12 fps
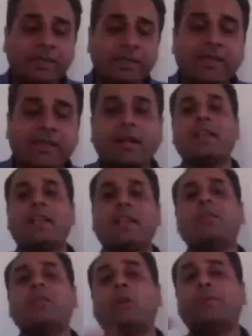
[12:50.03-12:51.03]
Let me share
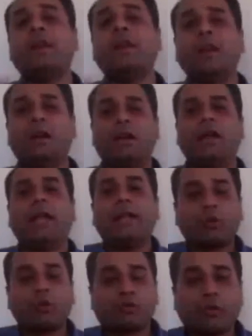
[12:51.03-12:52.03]
a case of
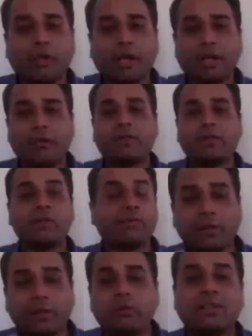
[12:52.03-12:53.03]
a nocturnal
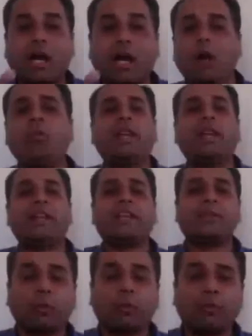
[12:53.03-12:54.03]
enuresis where you will see how
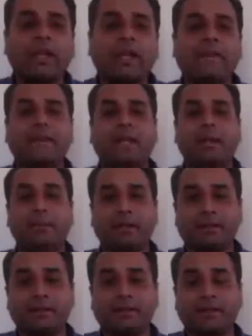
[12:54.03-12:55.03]
latest proving has
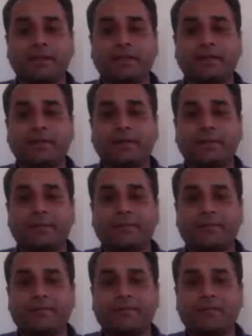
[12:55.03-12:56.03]
helped in this case.
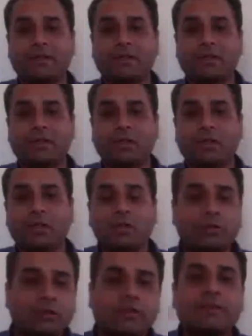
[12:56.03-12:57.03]

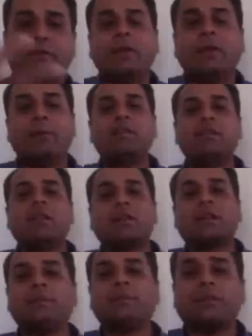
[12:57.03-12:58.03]
So this
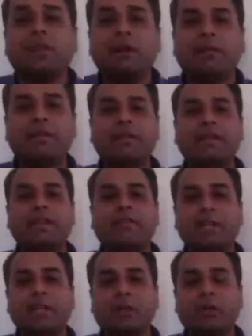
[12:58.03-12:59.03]
mother comes with the
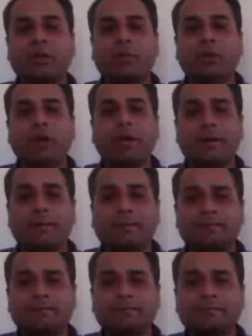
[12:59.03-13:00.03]
7-year-old
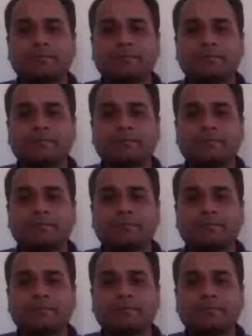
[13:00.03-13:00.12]
boy,